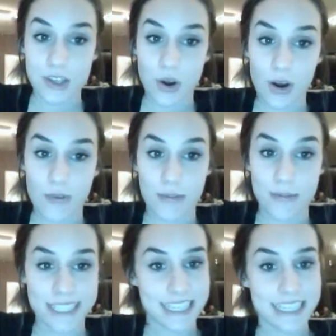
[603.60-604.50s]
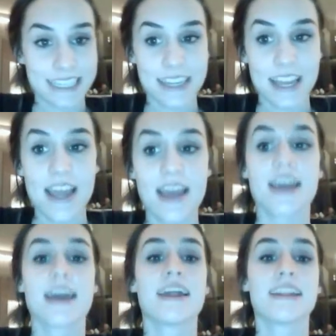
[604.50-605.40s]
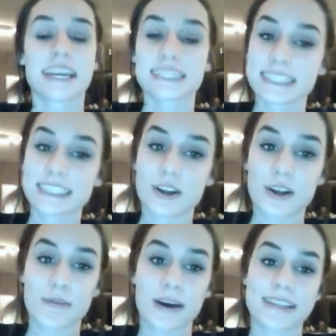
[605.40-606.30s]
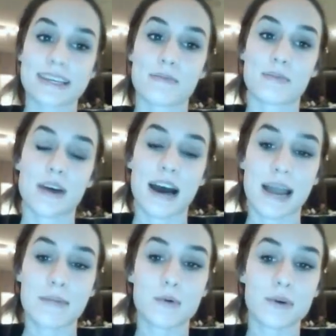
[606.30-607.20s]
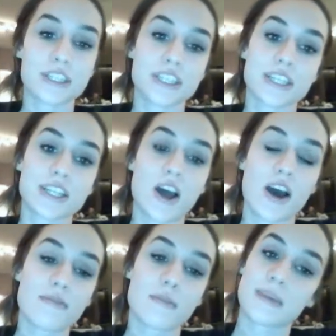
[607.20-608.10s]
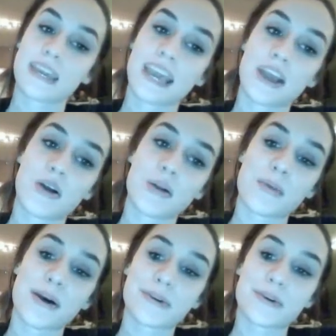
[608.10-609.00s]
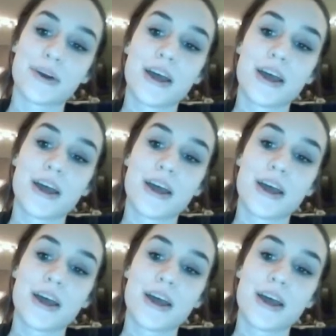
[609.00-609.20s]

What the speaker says: are represented. Next, let's talk about the apply portion of the PAR model.